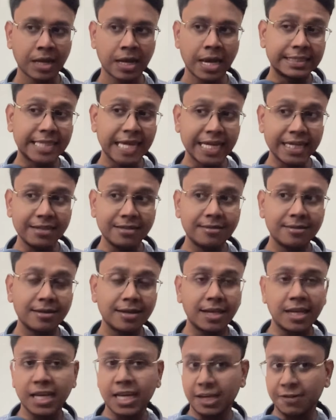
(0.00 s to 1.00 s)
then
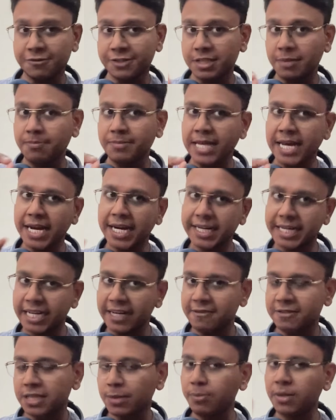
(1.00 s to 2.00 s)
if some
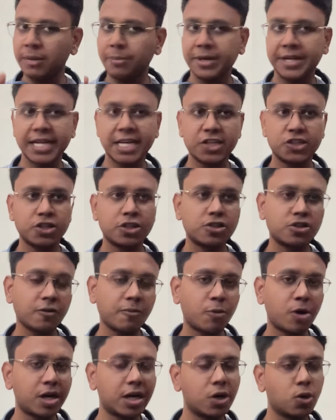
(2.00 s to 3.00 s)
negative, some limitations
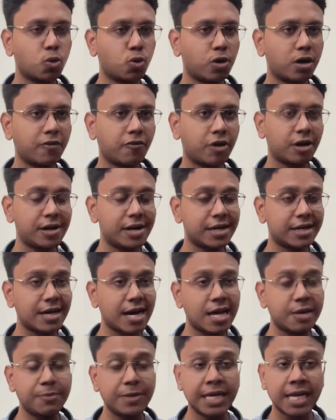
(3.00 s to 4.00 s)
of model code conduct
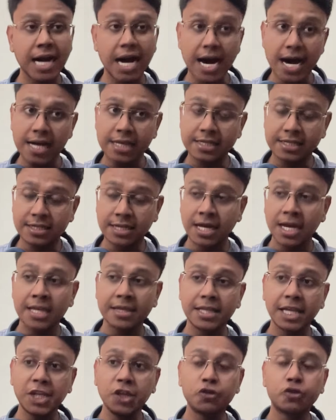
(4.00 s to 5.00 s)
are being asked,
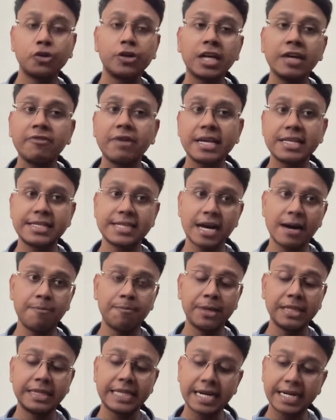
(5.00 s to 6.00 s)
then you should give
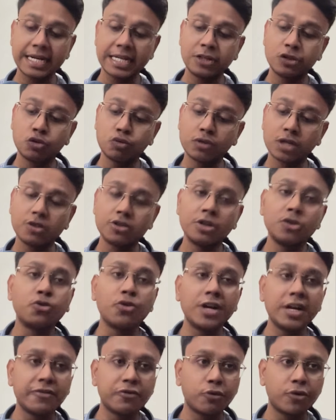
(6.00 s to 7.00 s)
example that in
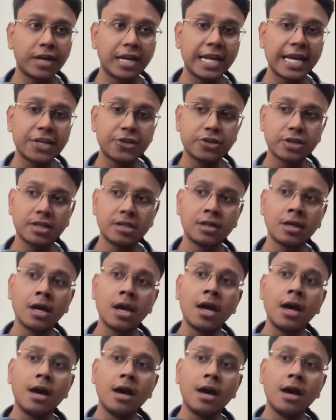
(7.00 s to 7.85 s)
2024 election,